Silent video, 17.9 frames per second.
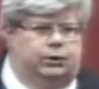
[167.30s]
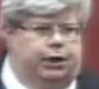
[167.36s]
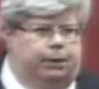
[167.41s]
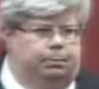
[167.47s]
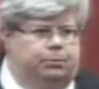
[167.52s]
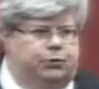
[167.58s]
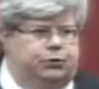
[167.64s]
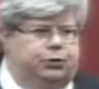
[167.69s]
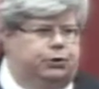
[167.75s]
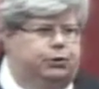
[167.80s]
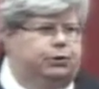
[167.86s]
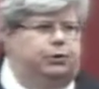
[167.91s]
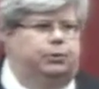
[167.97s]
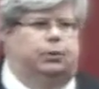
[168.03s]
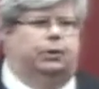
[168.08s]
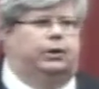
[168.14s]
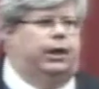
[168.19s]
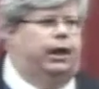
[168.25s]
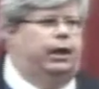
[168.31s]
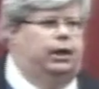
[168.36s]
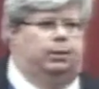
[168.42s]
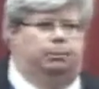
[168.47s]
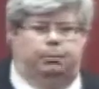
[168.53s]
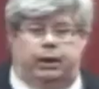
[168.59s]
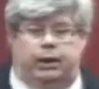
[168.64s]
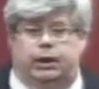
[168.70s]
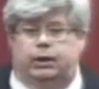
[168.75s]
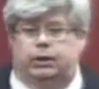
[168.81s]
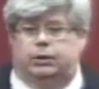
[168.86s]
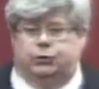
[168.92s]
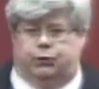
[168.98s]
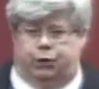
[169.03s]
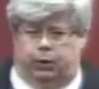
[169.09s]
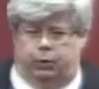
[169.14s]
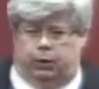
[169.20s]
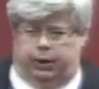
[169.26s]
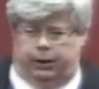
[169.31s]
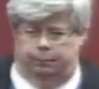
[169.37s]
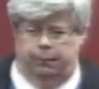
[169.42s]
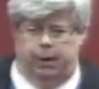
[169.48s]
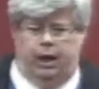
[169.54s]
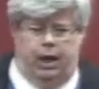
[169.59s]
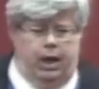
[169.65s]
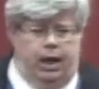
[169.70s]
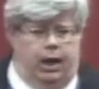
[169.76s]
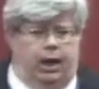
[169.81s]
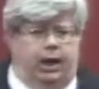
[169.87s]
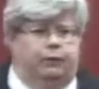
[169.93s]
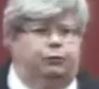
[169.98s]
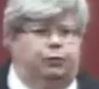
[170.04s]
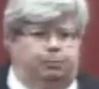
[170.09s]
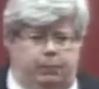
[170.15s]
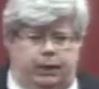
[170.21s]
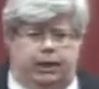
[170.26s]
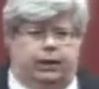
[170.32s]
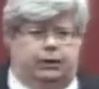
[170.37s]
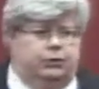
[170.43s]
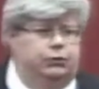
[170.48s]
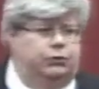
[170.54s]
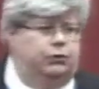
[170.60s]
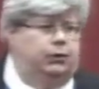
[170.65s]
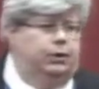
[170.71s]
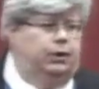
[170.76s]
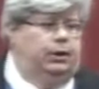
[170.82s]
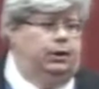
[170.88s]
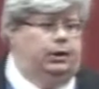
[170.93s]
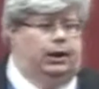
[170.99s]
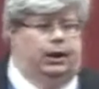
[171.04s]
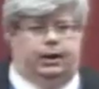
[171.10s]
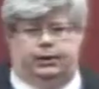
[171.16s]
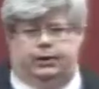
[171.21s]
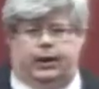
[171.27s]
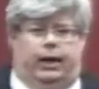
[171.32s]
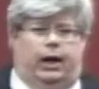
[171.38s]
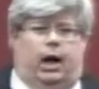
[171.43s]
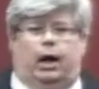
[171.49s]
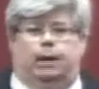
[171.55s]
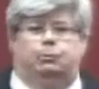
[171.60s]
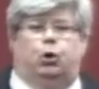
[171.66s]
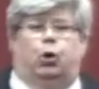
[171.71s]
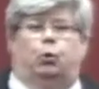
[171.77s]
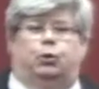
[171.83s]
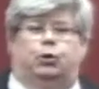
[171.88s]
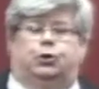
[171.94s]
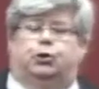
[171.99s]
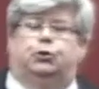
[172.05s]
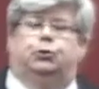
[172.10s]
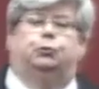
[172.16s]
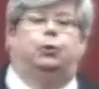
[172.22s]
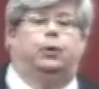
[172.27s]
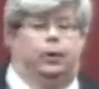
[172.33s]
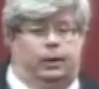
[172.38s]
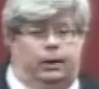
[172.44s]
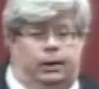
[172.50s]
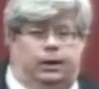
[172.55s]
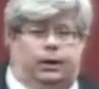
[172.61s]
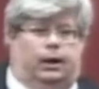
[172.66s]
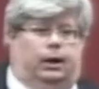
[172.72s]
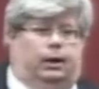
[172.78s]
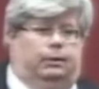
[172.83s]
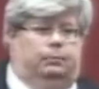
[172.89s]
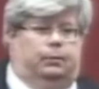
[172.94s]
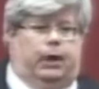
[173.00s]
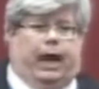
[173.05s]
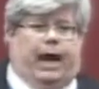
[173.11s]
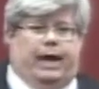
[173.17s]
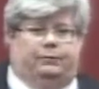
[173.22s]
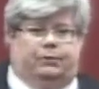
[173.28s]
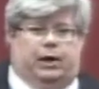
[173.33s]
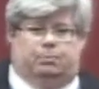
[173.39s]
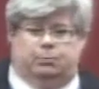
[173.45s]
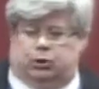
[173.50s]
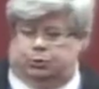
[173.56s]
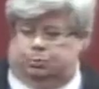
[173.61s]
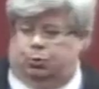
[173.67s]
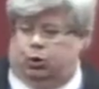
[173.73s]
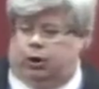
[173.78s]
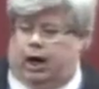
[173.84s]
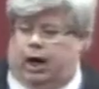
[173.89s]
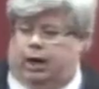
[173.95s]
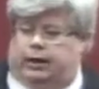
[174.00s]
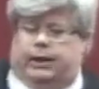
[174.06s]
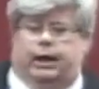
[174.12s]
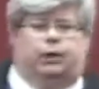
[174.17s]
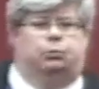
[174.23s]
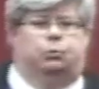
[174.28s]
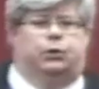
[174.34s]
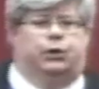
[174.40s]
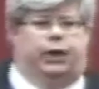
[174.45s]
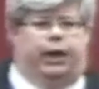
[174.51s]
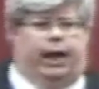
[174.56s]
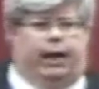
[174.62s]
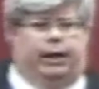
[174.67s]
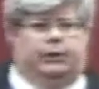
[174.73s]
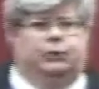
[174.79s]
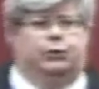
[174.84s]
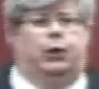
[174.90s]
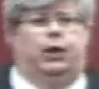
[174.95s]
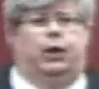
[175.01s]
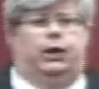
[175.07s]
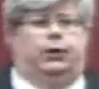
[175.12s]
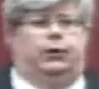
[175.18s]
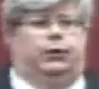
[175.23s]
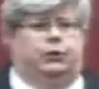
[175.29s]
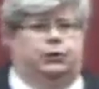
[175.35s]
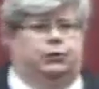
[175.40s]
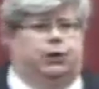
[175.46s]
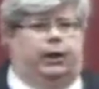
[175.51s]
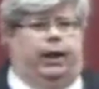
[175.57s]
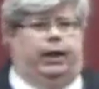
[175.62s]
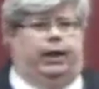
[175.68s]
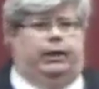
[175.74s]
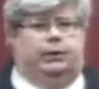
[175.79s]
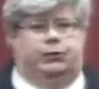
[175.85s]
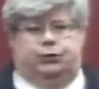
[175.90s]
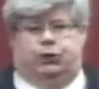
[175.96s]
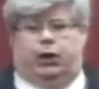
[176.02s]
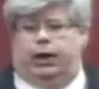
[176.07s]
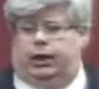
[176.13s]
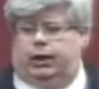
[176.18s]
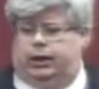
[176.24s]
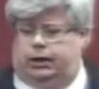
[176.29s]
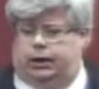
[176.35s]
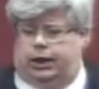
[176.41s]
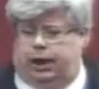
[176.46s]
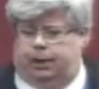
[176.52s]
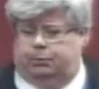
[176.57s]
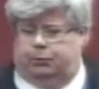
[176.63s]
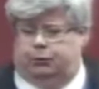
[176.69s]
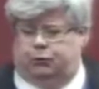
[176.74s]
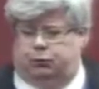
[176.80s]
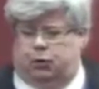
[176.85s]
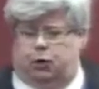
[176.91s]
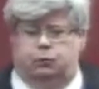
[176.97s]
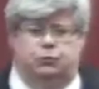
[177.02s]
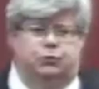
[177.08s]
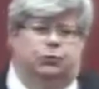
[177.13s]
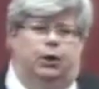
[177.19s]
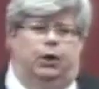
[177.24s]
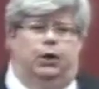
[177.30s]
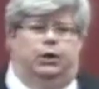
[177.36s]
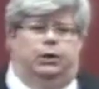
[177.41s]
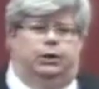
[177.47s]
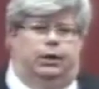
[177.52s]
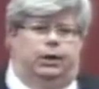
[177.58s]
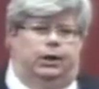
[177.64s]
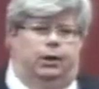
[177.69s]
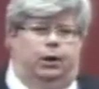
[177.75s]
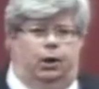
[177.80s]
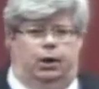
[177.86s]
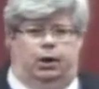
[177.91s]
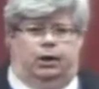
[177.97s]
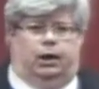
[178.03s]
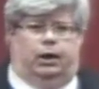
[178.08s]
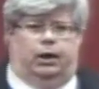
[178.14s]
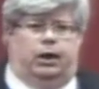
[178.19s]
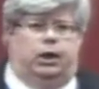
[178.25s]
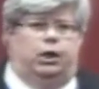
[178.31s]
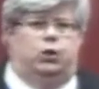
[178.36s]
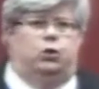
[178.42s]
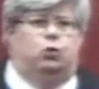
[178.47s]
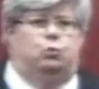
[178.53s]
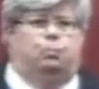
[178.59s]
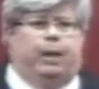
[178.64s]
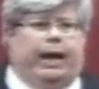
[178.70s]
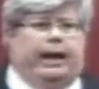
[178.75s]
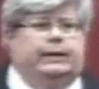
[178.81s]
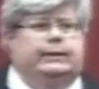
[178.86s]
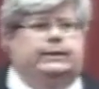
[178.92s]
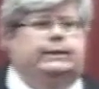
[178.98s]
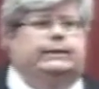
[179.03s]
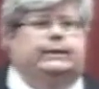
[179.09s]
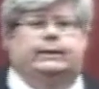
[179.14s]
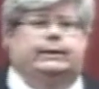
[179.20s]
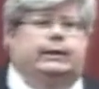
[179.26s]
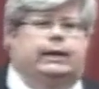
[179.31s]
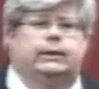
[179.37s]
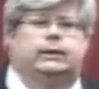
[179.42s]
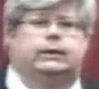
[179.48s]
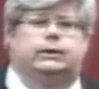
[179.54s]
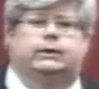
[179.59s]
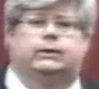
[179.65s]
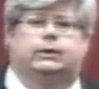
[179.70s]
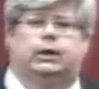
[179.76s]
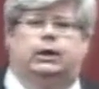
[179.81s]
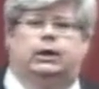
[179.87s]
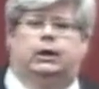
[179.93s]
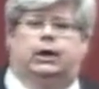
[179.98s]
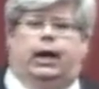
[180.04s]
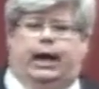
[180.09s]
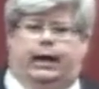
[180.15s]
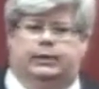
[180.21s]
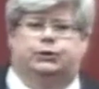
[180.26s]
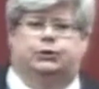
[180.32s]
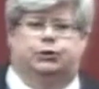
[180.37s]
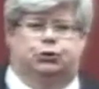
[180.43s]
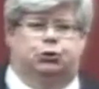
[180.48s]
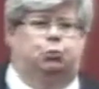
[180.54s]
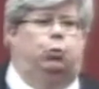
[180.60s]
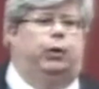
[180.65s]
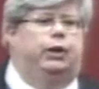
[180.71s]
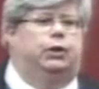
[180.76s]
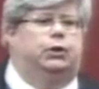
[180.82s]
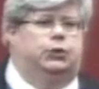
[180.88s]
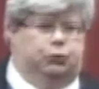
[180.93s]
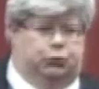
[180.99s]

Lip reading: deposition or attend a meaningless hearing if it means that I'm going to have that much more contact with the case. There's a saying in Game of Thrones, he who passes the sentence has to swing the